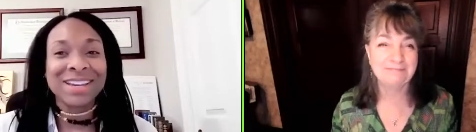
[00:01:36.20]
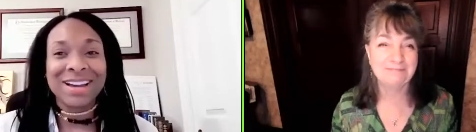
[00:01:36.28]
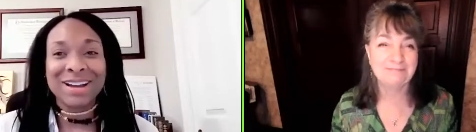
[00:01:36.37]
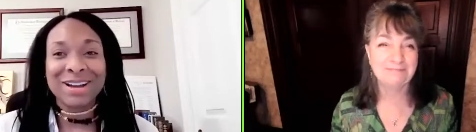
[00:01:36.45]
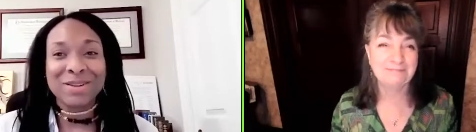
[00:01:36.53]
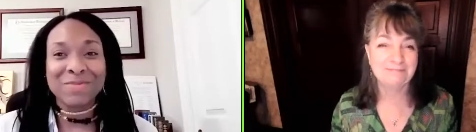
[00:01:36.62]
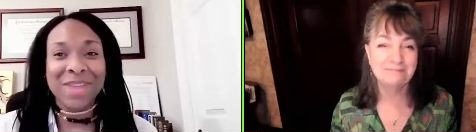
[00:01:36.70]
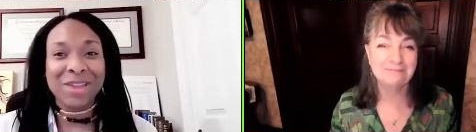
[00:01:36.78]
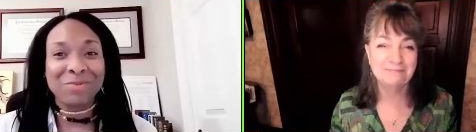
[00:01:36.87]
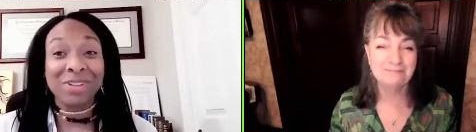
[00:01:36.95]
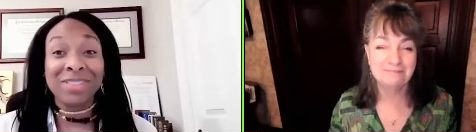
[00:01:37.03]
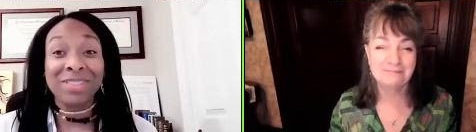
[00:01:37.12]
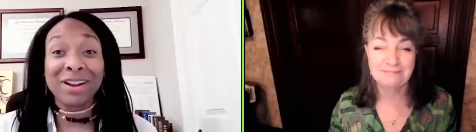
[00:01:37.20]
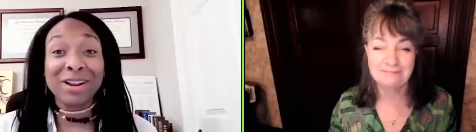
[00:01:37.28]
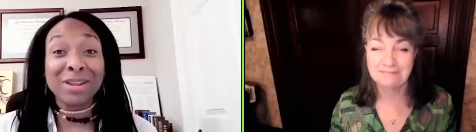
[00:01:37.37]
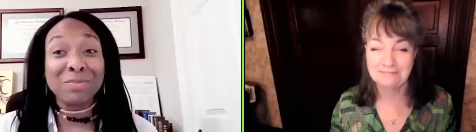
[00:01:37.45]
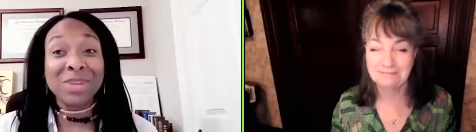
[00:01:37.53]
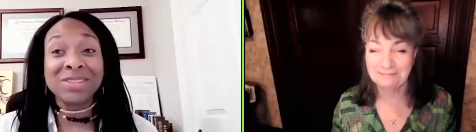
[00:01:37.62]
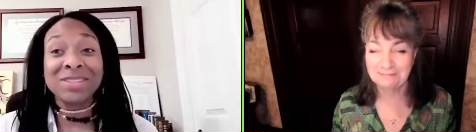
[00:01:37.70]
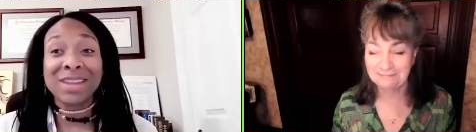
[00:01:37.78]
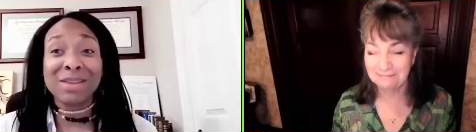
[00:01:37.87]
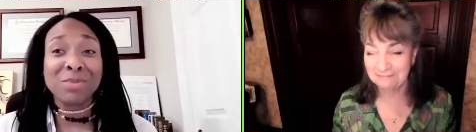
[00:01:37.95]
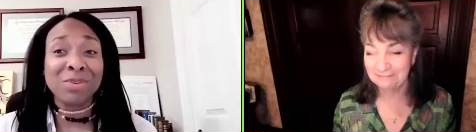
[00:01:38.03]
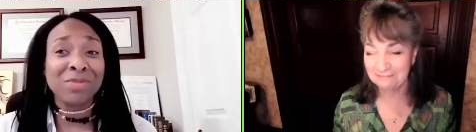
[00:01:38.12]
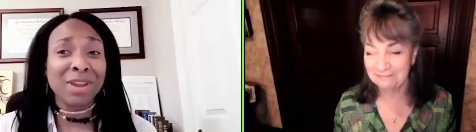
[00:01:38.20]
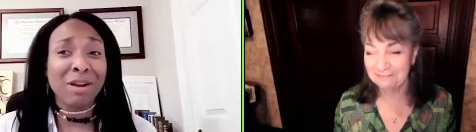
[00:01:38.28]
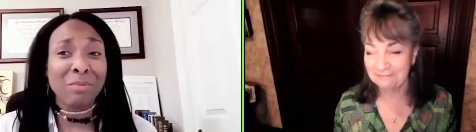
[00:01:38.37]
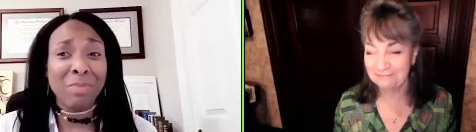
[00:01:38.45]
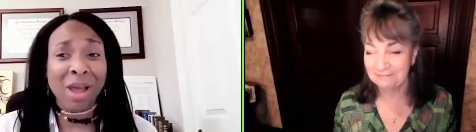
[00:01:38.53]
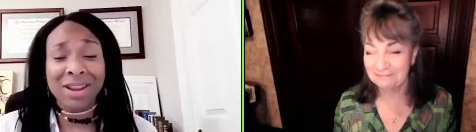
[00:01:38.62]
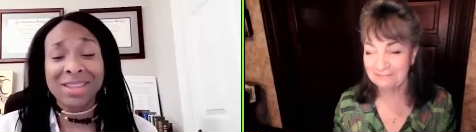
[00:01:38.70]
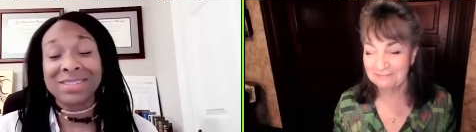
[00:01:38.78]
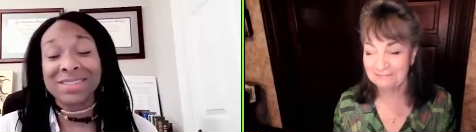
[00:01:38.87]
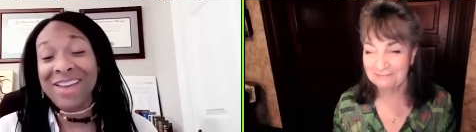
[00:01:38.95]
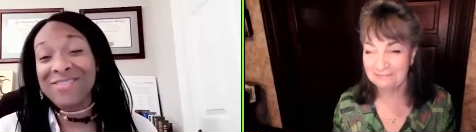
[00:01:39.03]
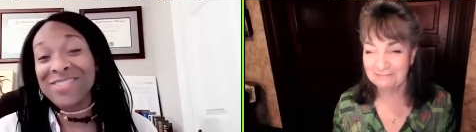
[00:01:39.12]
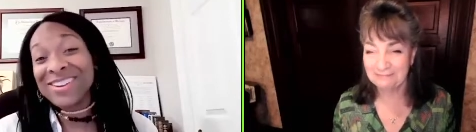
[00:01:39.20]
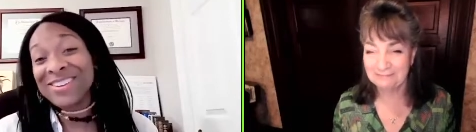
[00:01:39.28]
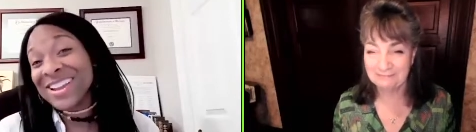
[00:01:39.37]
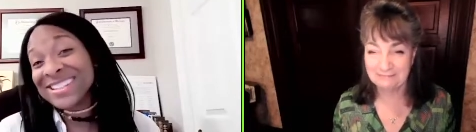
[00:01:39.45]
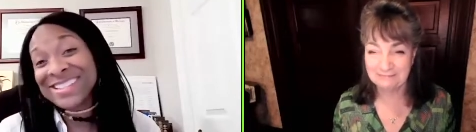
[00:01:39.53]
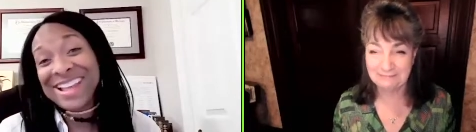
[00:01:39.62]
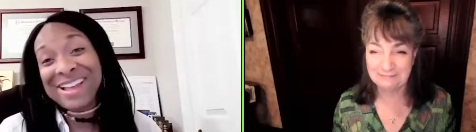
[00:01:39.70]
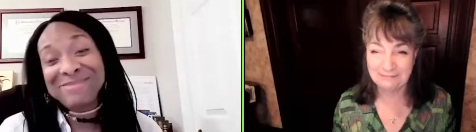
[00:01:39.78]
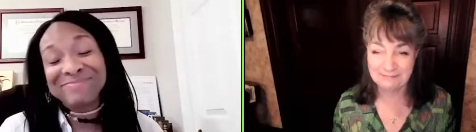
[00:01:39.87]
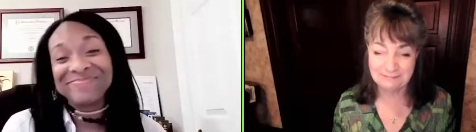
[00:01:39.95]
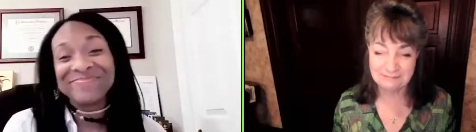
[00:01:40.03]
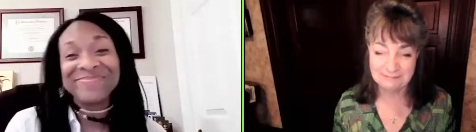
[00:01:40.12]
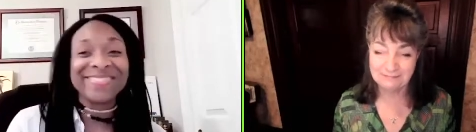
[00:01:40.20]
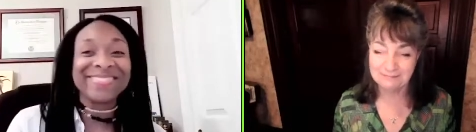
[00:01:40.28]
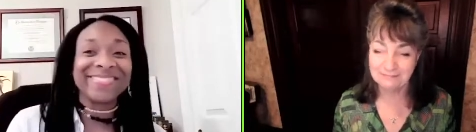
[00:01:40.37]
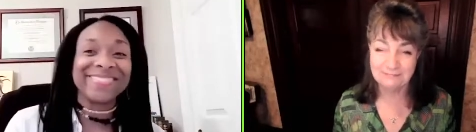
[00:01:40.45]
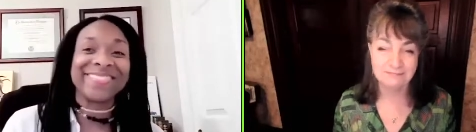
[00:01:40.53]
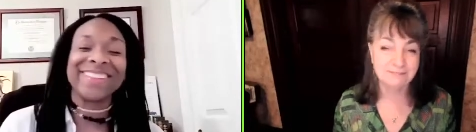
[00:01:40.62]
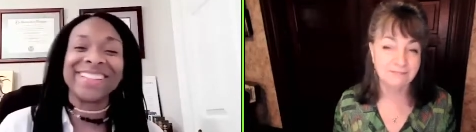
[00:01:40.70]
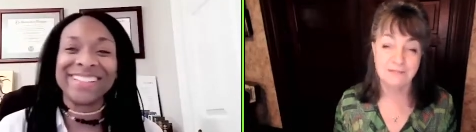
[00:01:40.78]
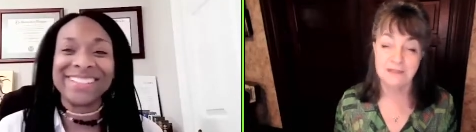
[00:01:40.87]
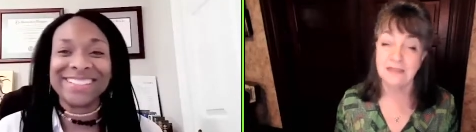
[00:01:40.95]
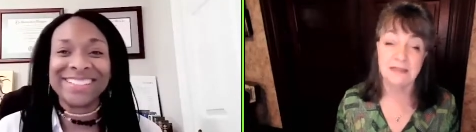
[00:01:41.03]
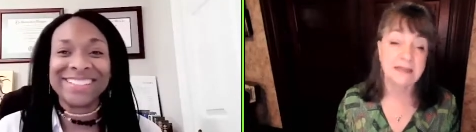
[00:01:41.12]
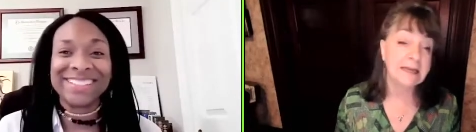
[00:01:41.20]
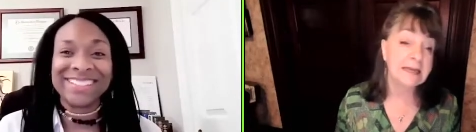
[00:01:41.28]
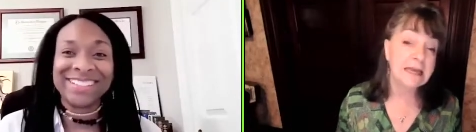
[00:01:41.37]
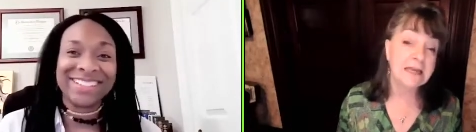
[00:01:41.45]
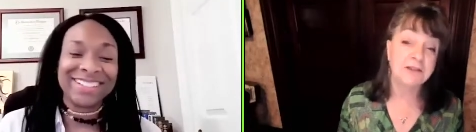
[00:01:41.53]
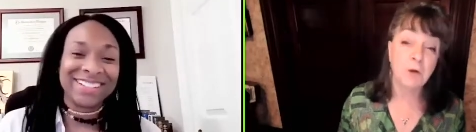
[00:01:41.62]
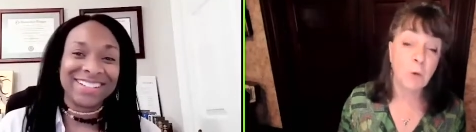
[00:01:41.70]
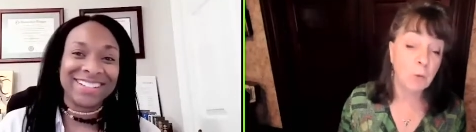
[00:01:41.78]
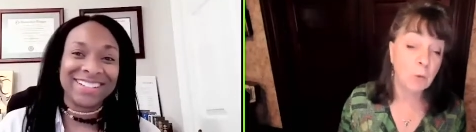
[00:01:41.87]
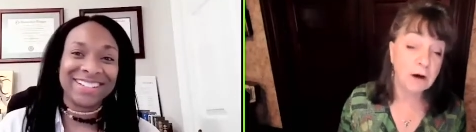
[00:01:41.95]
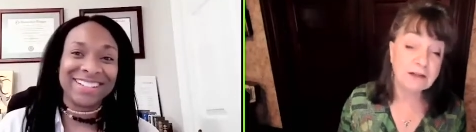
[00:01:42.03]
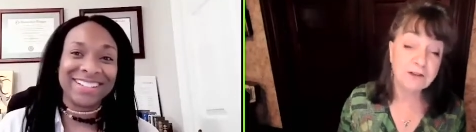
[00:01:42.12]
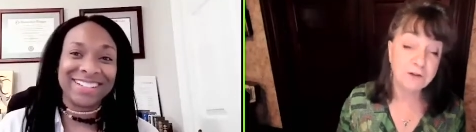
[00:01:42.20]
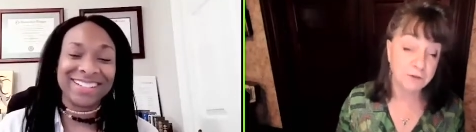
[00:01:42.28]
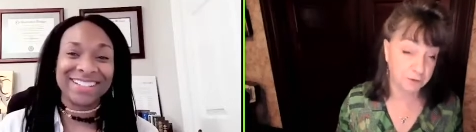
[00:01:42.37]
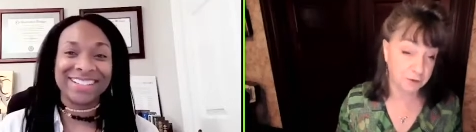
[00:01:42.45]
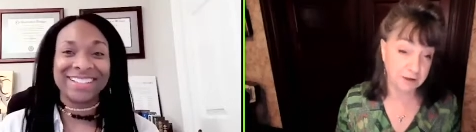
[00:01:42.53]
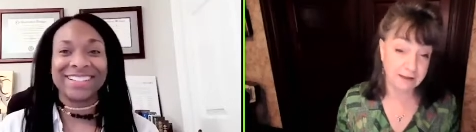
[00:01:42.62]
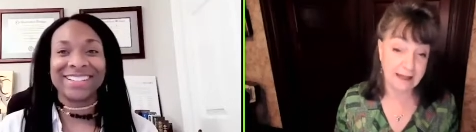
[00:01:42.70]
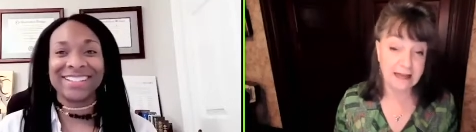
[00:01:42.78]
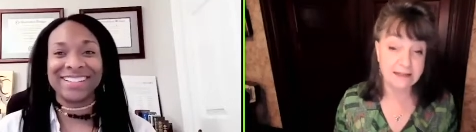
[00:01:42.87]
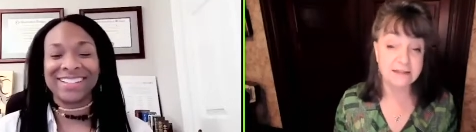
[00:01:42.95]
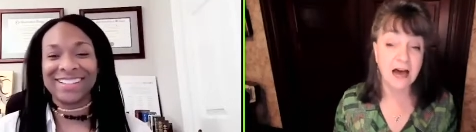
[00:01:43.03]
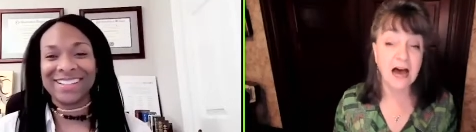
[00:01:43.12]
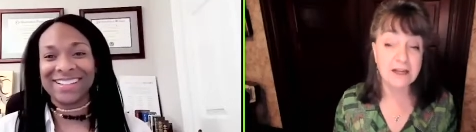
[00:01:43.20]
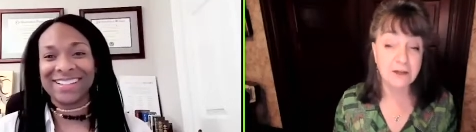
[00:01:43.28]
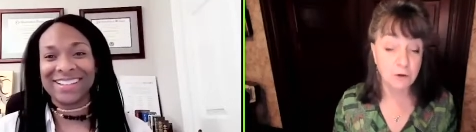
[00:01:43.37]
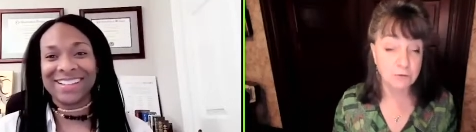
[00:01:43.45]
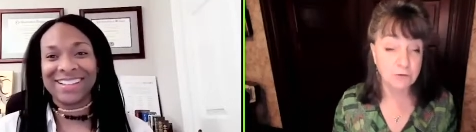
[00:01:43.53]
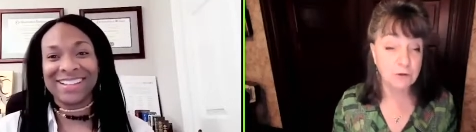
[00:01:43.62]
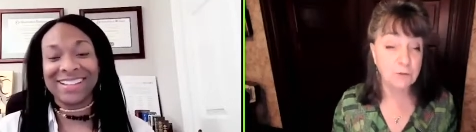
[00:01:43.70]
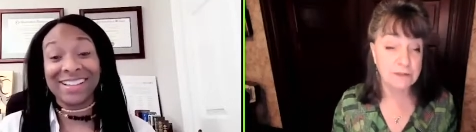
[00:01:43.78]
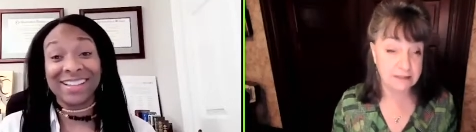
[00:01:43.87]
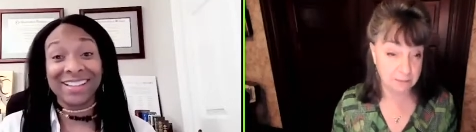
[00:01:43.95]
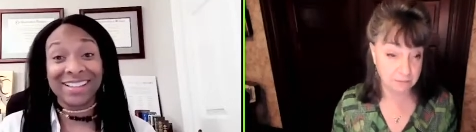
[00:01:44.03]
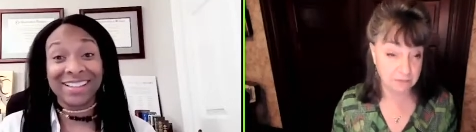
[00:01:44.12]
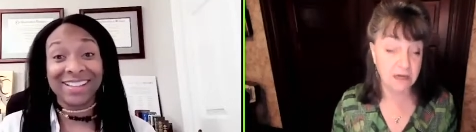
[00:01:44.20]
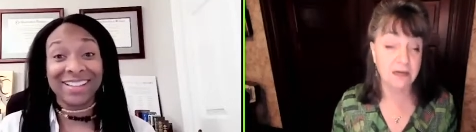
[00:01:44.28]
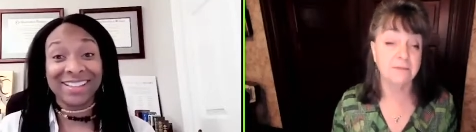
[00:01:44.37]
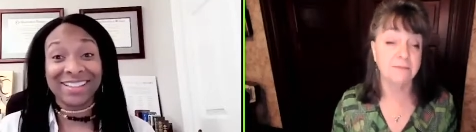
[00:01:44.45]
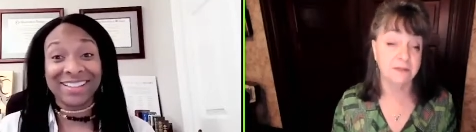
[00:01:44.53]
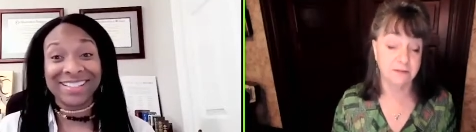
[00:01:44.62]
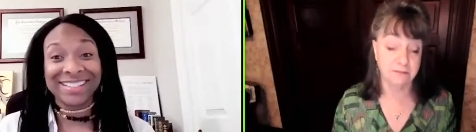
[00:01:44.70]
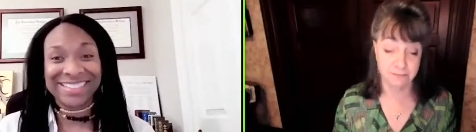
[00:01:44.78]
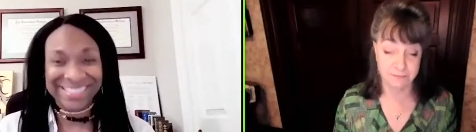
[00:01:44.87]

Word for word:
Speaker 1: and we're learning music and moving our bodies and having a great time.
Speaker 2: It's a wonderful class. I go to it sometimes.